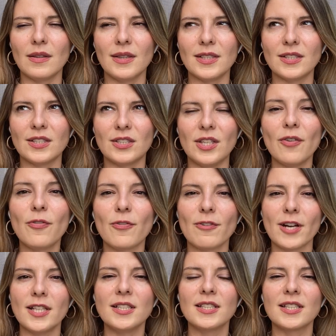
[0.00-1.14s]
this
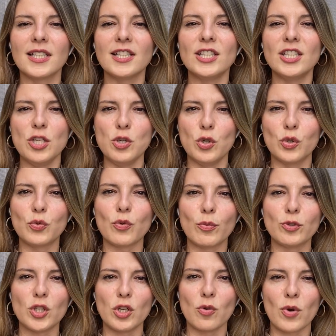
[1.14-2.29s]
difference continues
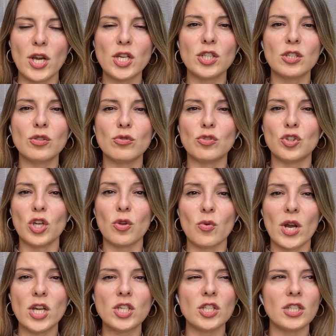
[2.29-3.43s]
from generation to
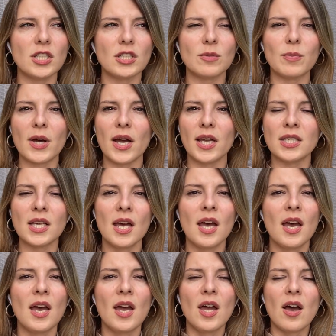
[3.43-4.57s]
generation despite
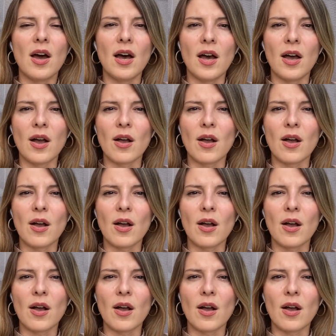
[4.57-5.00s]
uh,